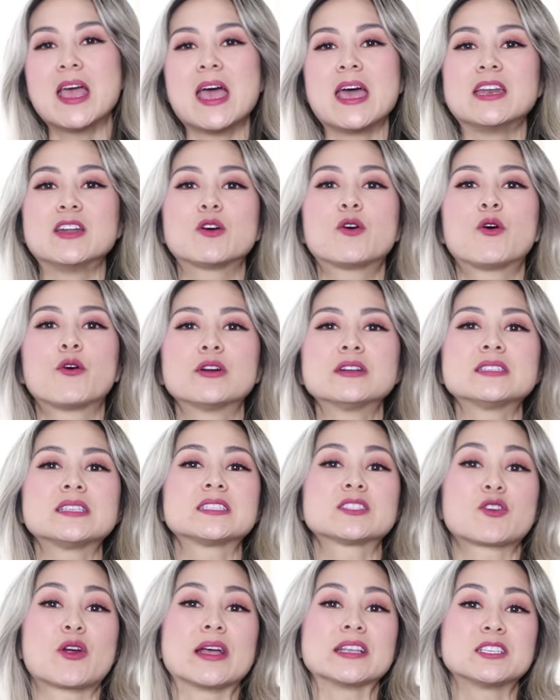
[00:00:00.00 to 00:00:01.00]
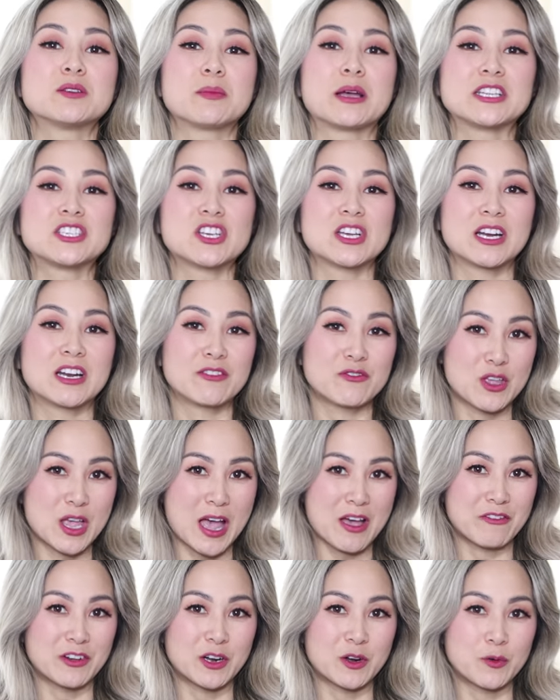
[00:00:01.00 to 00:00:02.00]
And of course, subscribe to my channel if you
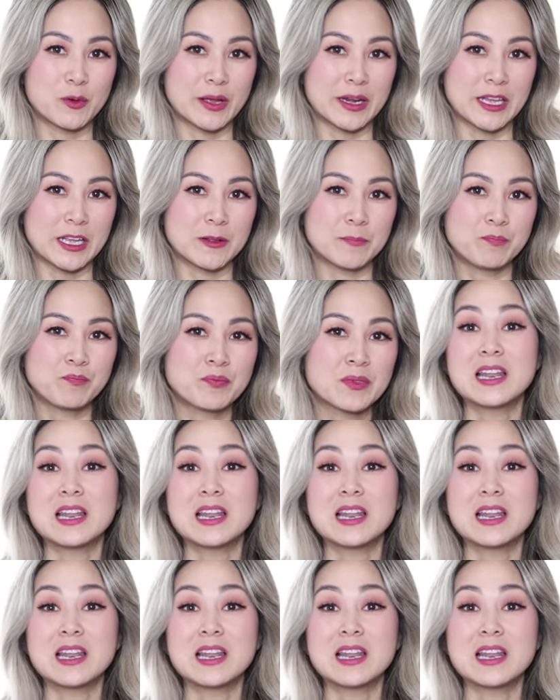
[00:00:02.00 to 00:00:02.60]
haven't already.